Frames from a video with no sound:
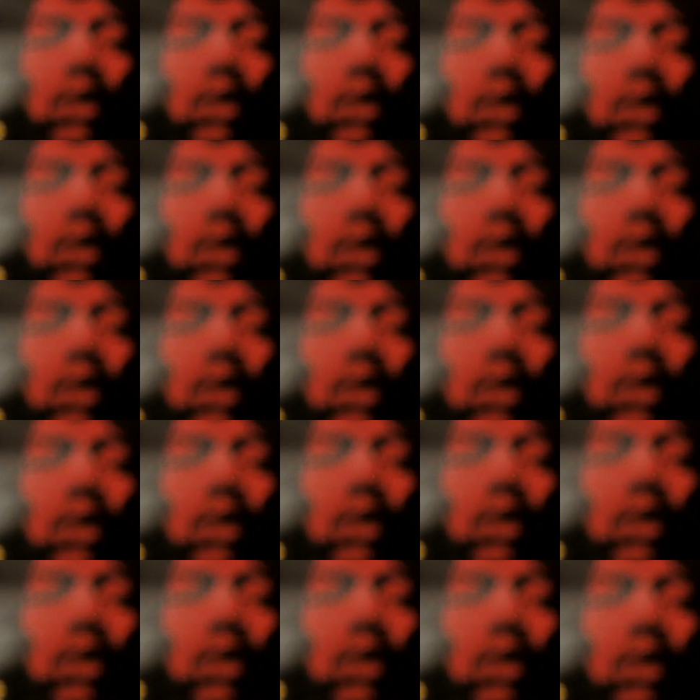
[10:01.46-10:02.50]

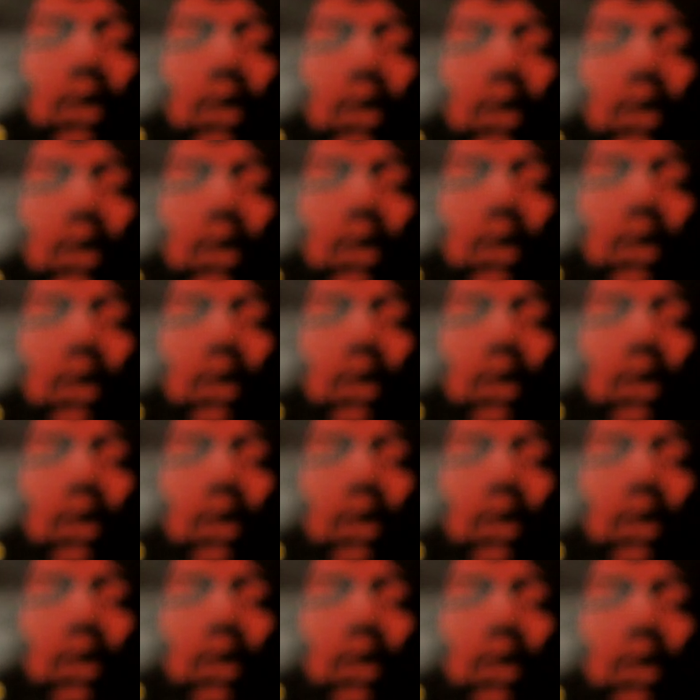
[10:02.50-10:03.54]

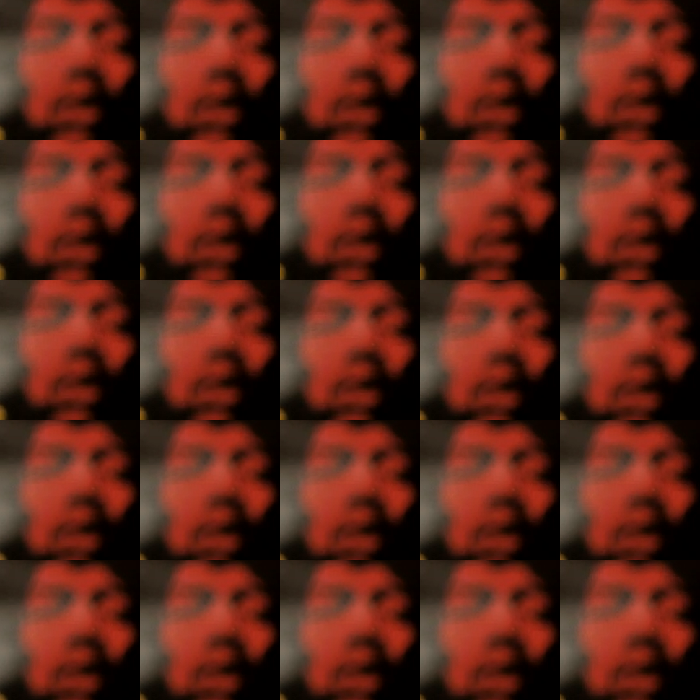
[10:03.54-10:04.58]

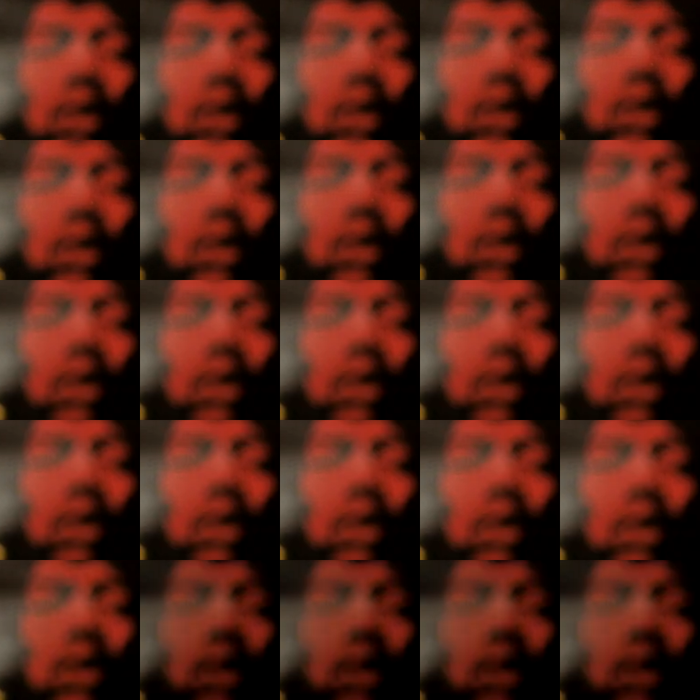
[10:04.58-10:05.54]
This person isn't speaking.